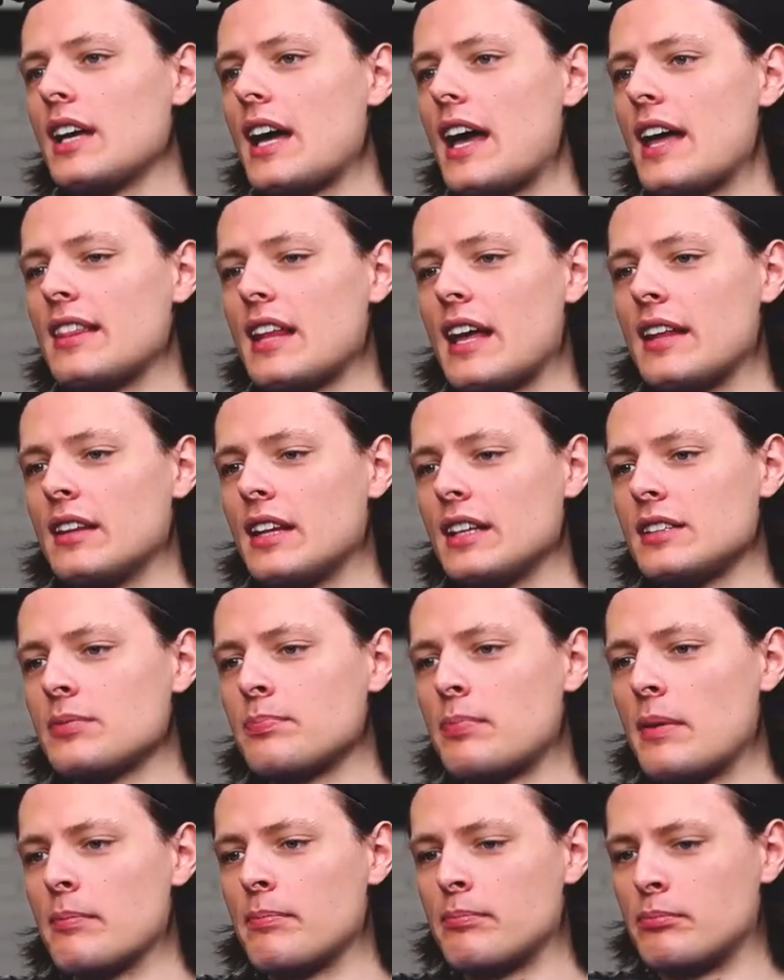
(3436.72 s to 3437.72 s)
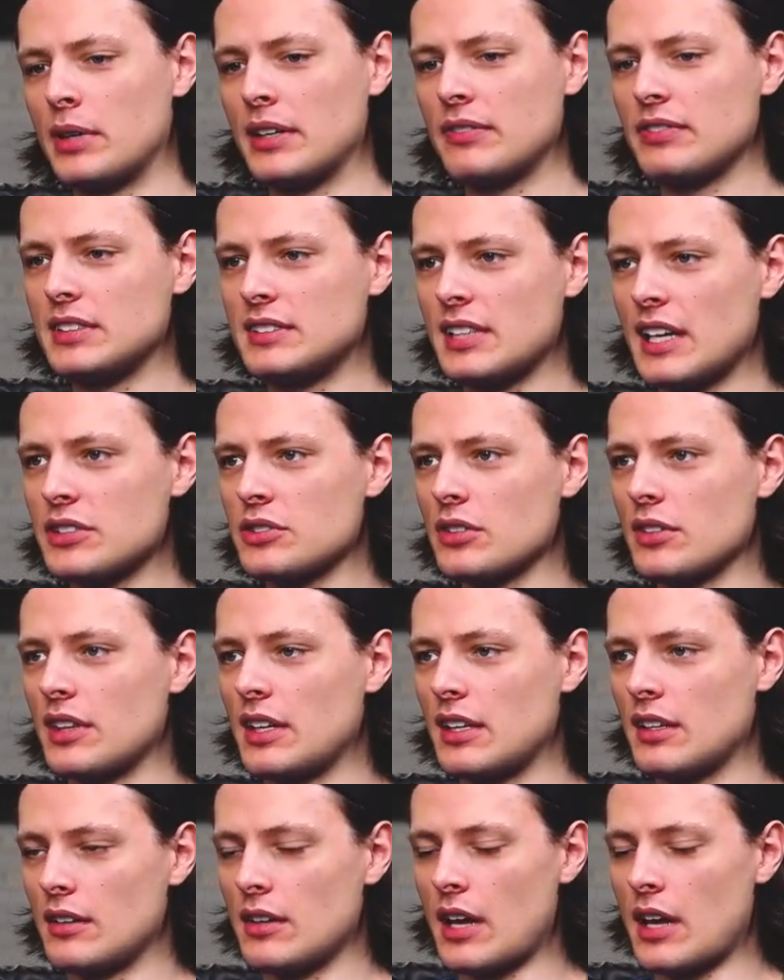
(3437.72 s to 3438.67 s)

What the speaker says: Yeah, and let's briefly touch on,